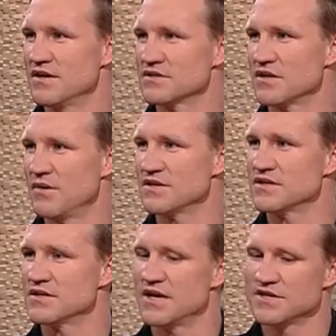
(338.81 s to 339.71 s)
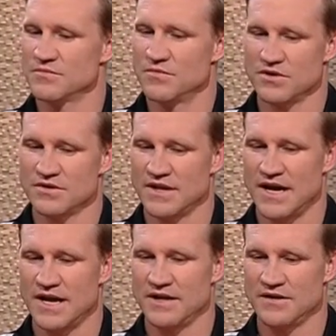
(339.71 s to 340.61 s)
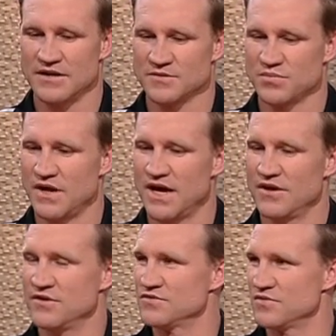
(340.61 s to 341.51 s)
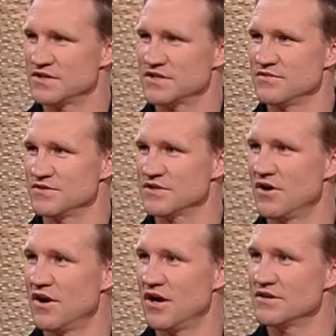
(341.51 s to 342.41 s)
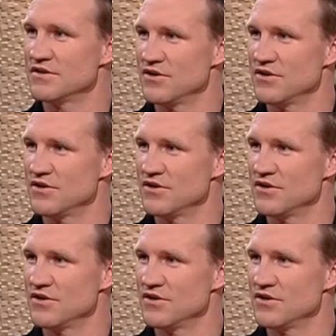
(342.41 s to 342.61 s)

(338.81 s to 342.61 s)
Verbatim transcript: So as a, as a modern day, as a player who's recently retired,